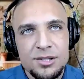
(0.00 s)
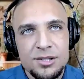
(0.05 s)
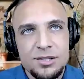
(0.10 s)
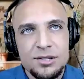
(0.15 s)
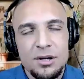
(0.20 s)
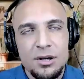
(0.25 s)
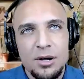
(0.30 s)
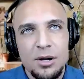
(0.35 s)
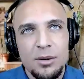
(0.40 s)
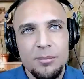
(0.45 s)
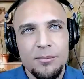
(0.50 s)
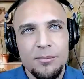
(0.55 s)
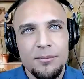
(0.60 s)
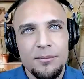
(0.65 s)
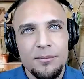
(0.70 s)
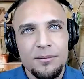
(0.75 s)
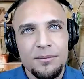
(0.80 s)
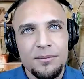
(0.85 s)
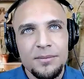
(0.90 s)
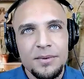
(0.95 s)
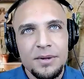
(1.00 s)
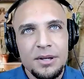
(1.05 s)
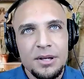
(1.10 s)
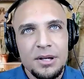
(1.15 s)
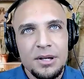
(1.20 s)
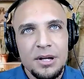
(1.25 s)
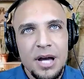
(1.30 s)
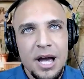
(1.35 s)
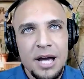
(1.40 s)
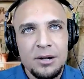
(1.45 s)

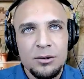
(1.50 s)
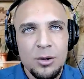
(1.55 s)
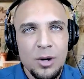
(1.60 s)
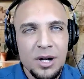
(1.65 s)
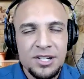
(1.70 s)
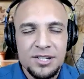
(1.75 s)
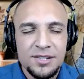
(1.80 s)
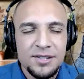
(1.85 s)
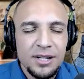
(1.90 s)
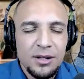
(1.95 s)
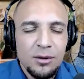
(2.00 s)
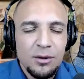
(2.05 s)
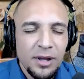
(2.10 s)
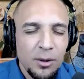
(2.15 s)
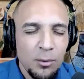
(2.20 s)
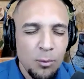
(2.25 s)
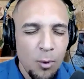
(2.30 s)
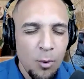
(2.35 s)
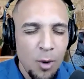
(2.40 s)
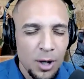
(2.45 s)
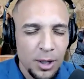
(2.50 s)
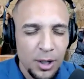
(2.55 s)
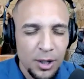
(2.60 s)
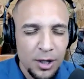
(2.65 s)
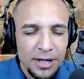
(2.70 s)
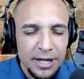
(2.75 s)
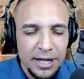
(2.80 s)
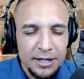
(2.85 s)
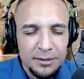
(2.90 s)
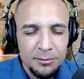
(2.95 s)
I don't know, I just think of like water
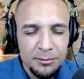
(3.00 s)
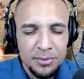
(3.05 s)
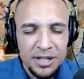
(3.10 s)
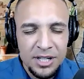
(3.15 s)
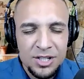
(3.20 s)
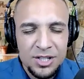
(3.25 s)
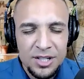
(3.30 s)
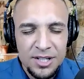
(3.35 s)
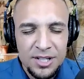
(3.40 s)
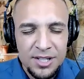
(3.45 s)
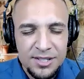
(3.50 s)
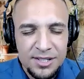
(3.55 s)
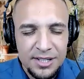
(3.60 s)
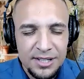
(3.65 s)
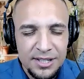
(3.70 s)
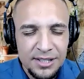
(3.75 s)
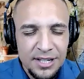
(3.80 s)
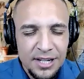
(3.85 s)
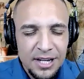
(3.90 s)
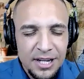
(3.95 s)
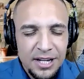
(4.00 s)
and beaches and,